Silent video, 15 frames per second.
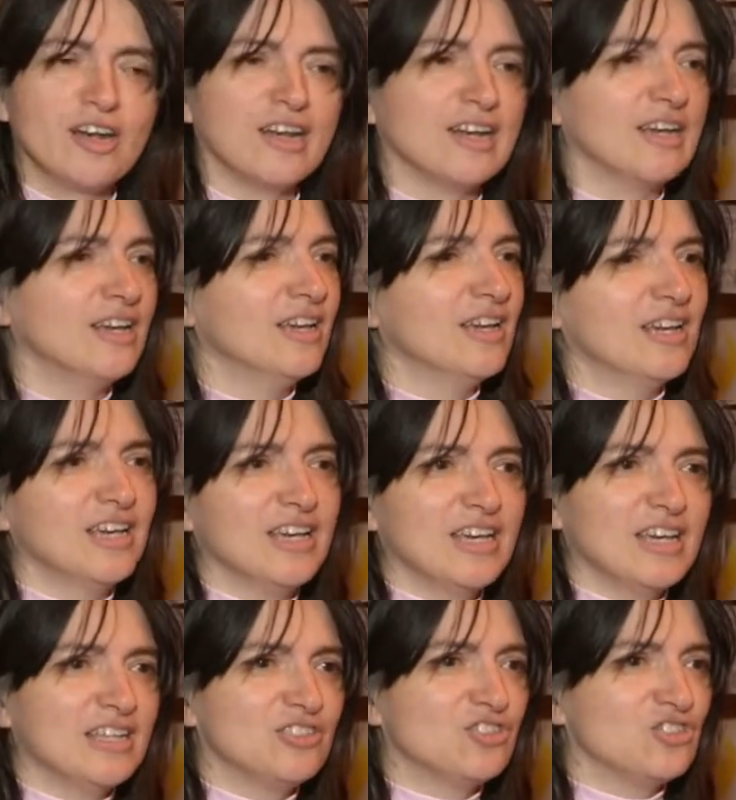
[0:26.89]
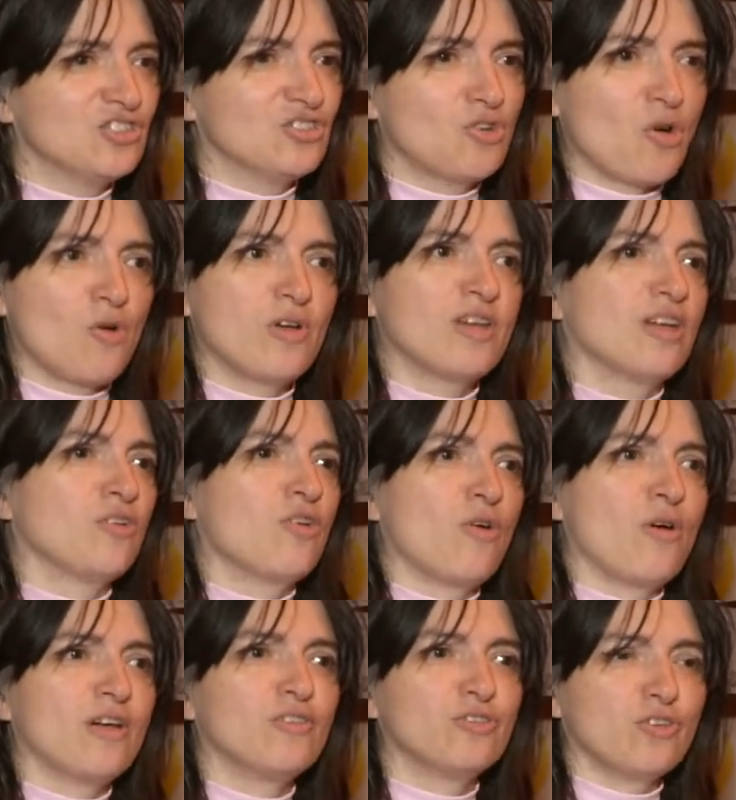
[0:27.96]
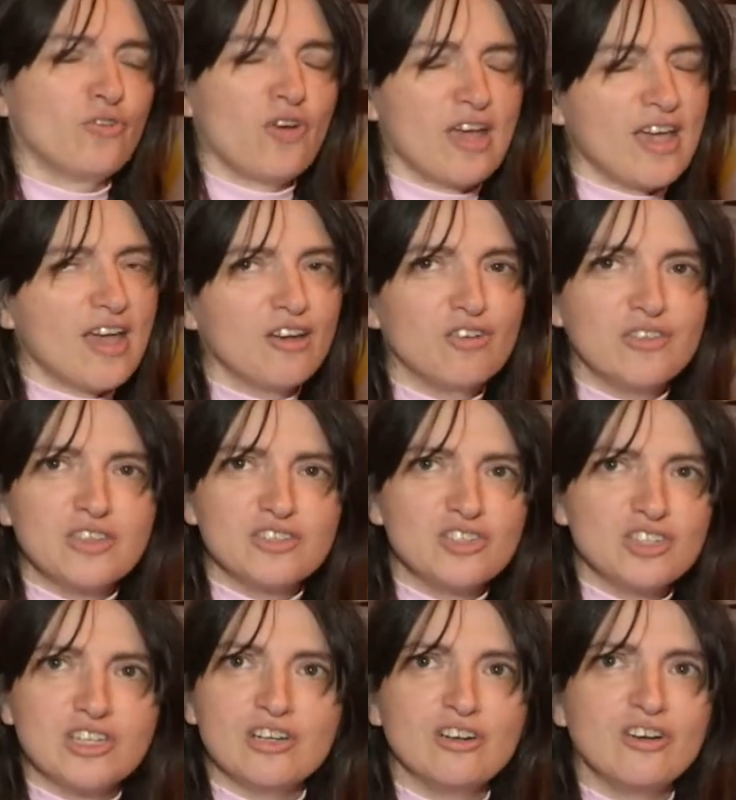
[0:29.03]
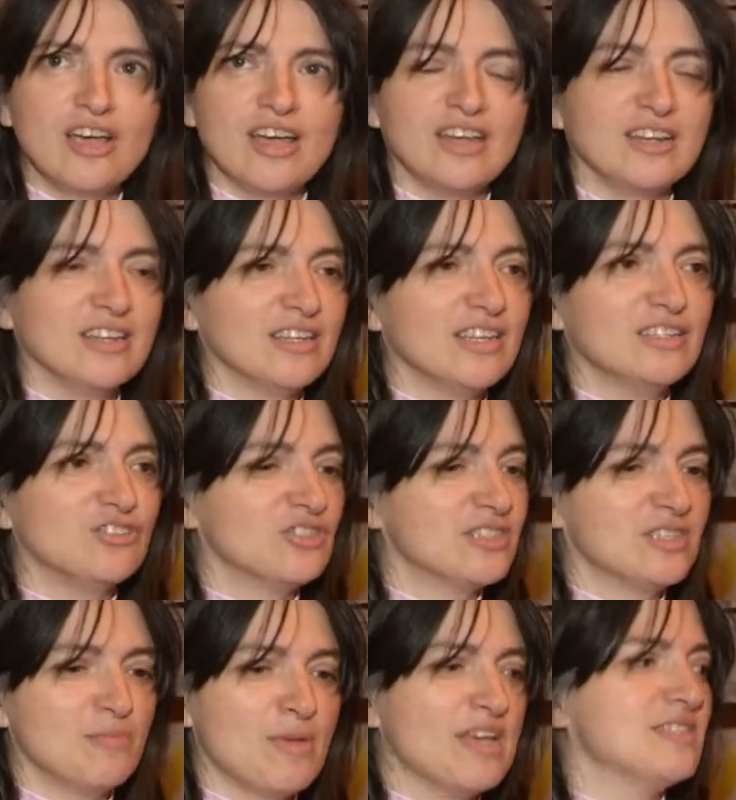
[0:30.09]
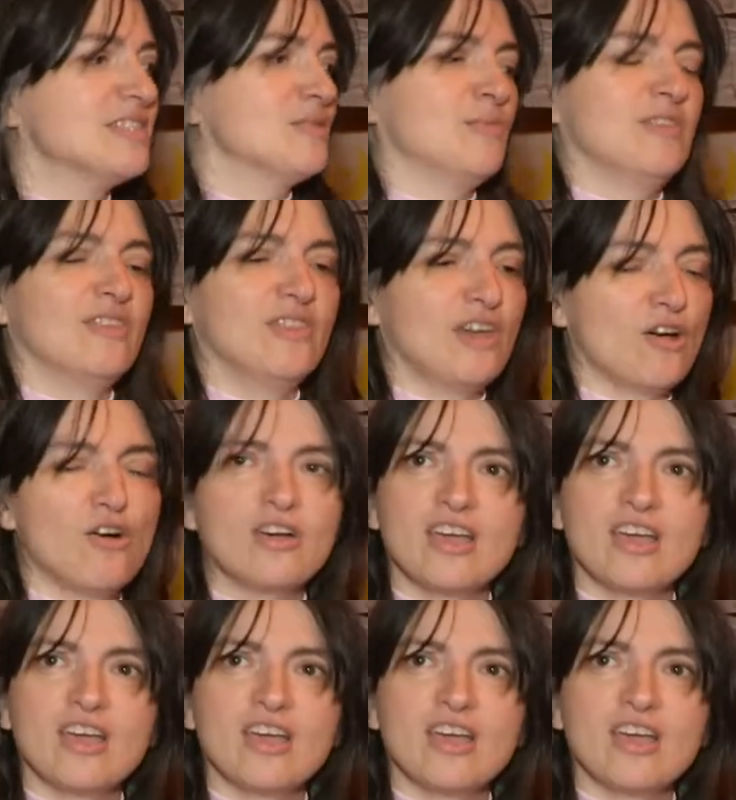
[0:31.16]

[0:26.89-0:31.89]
and it's just growing and growing. There's over 800 this year, and it just amazes me that they all